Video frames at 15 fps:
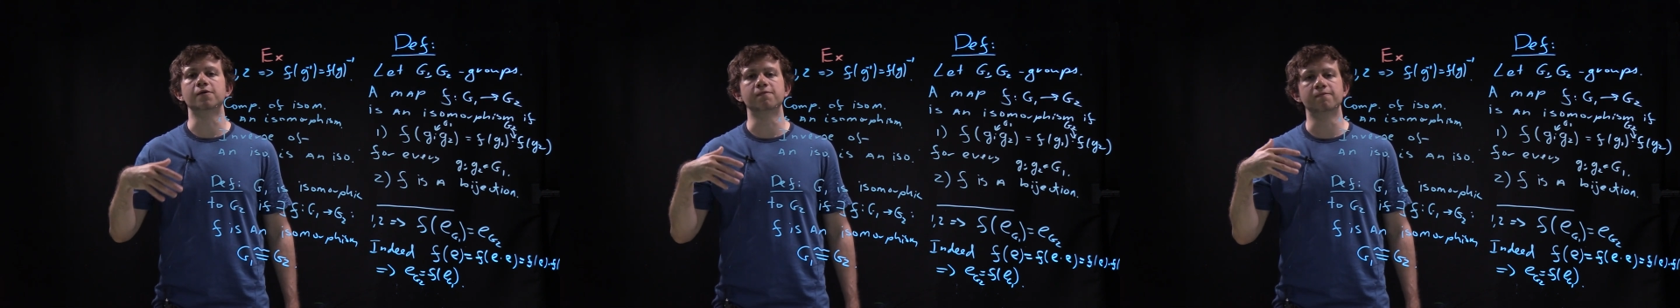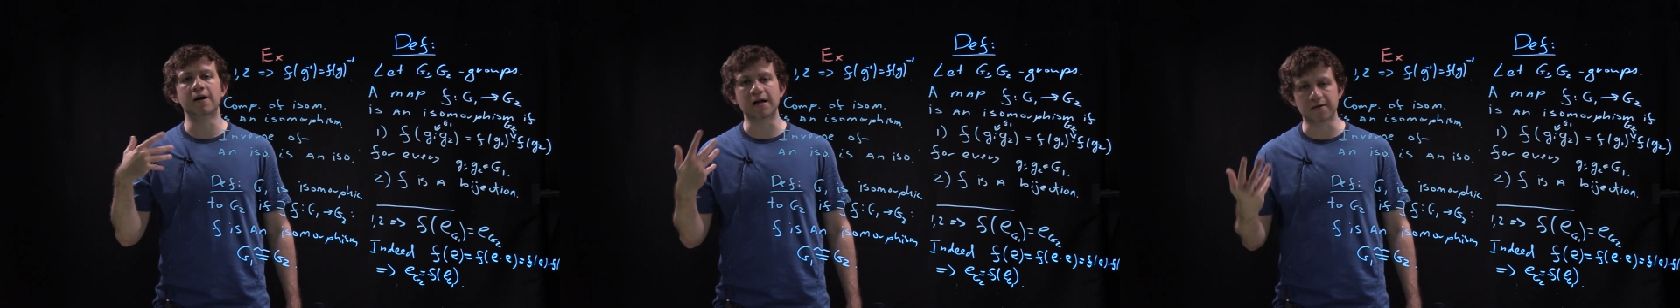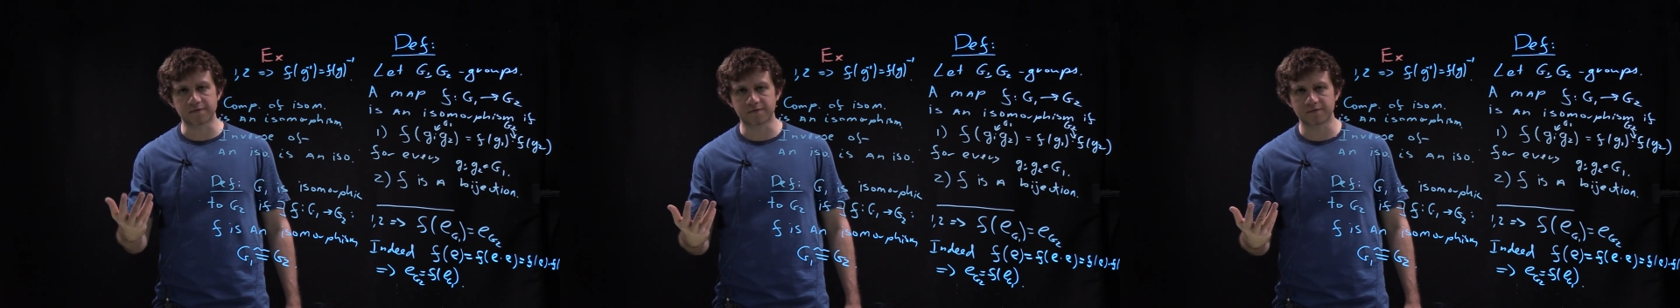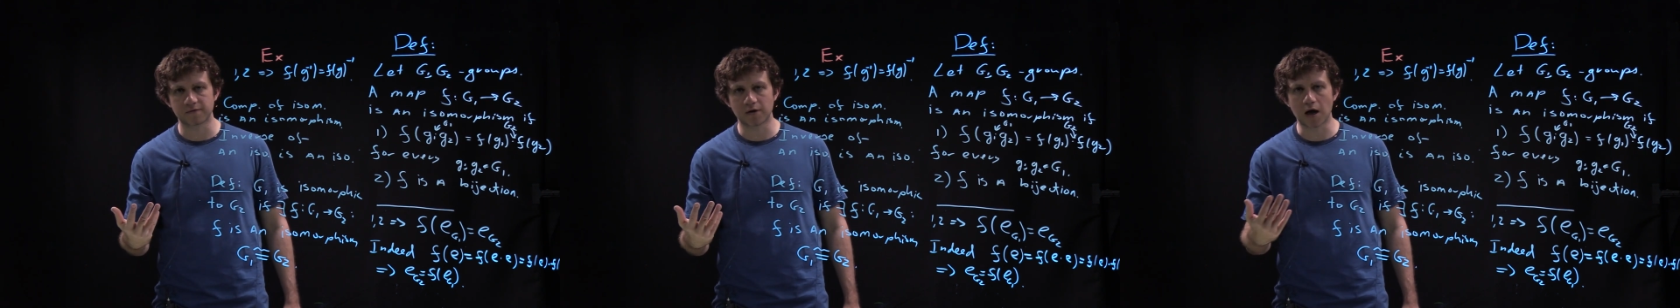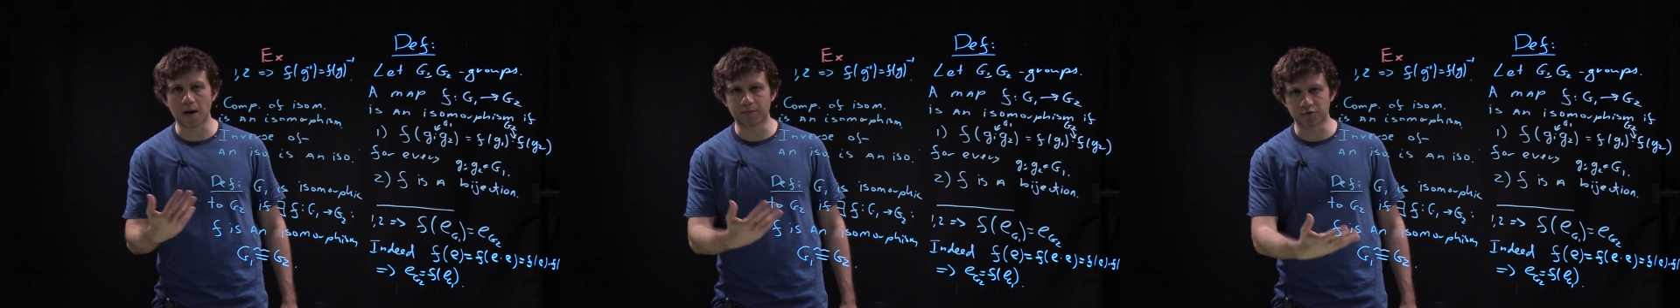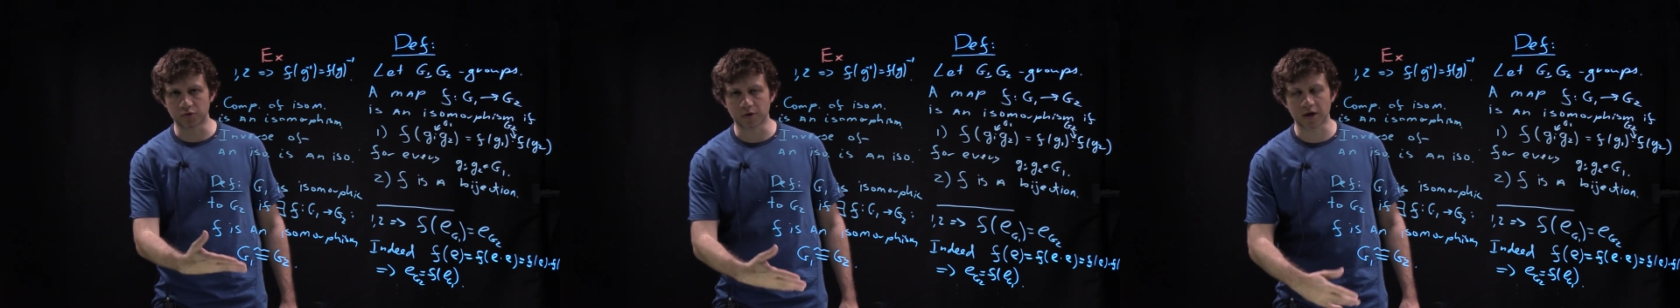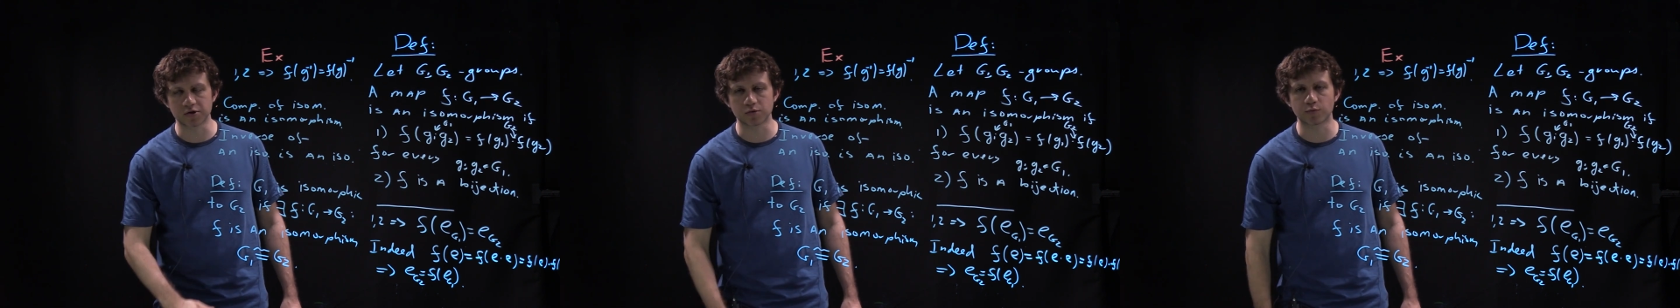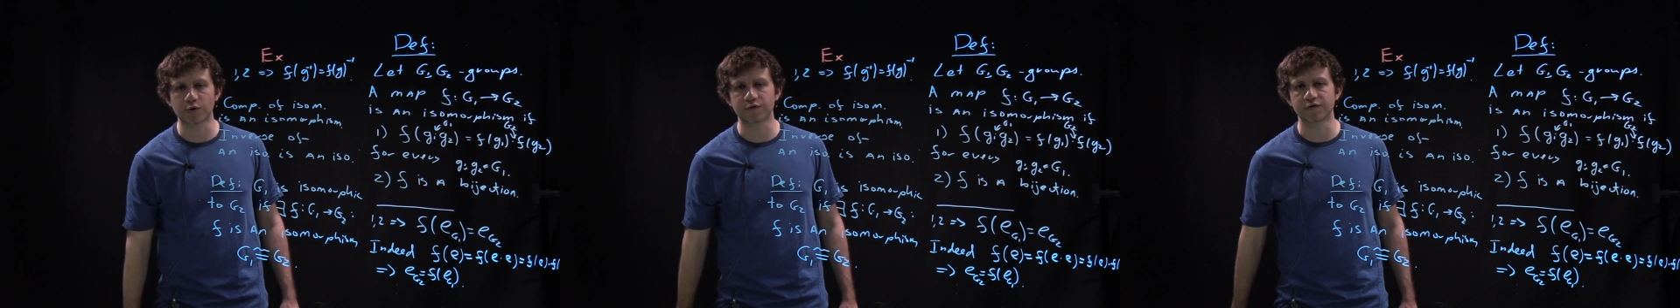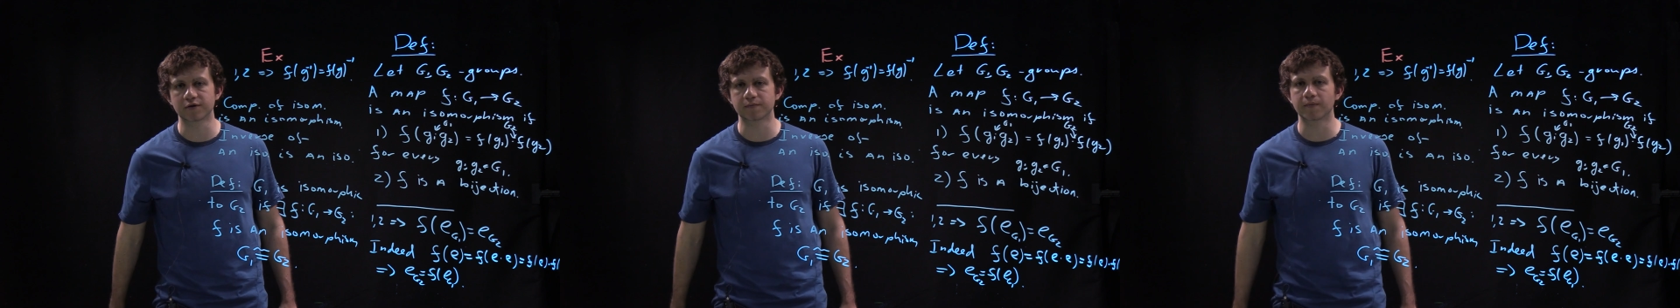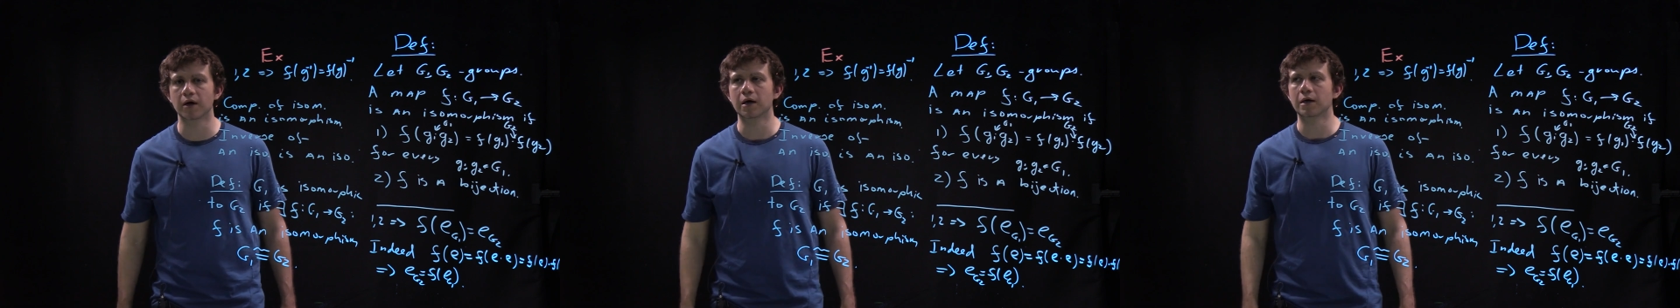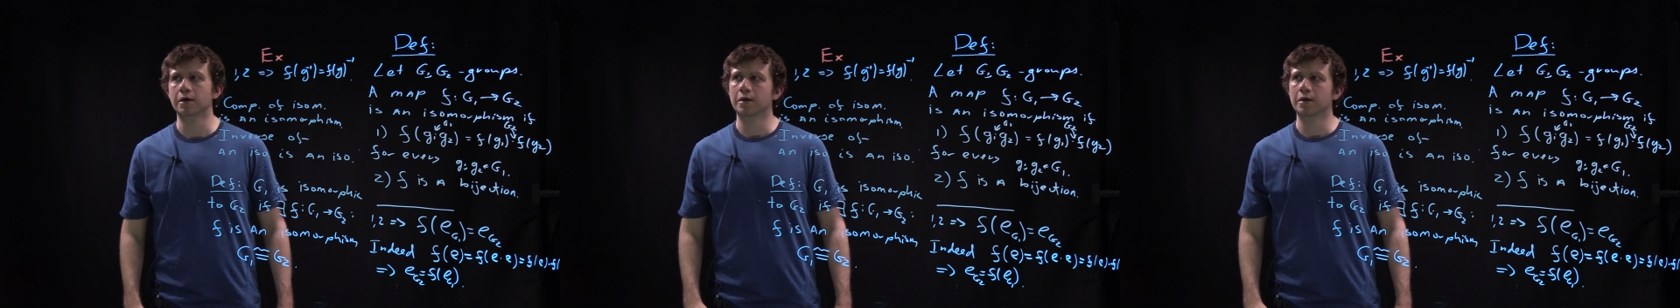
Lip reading: 12 up to an isomorphism.